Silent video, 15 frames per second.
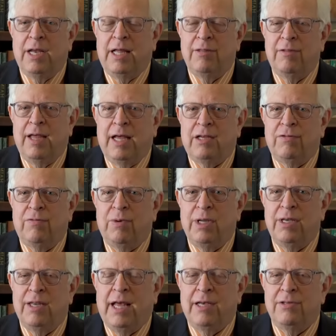not tax free,
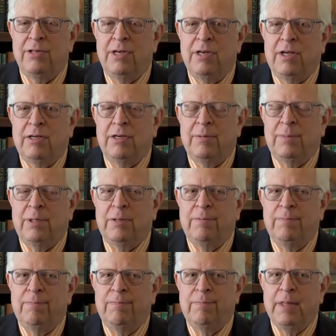tax deductible.
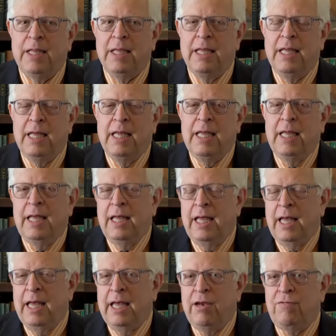
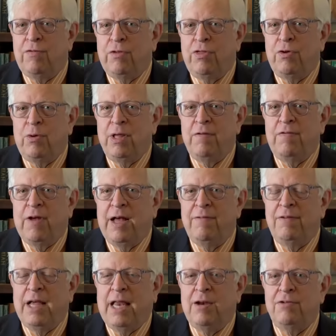And for
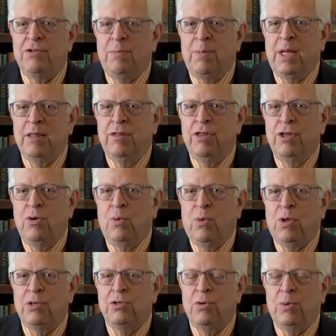$35 a month, you
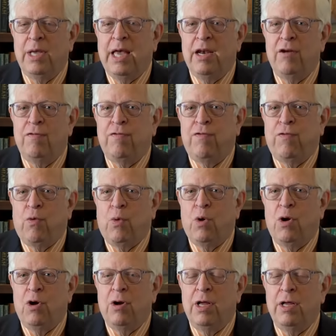also get
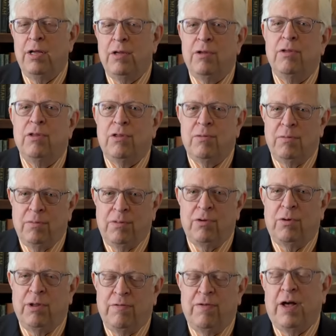four,
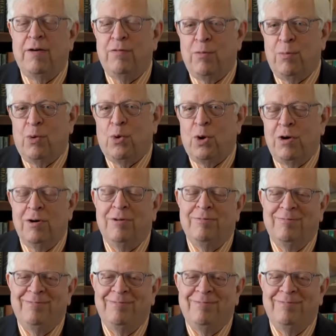35 or more.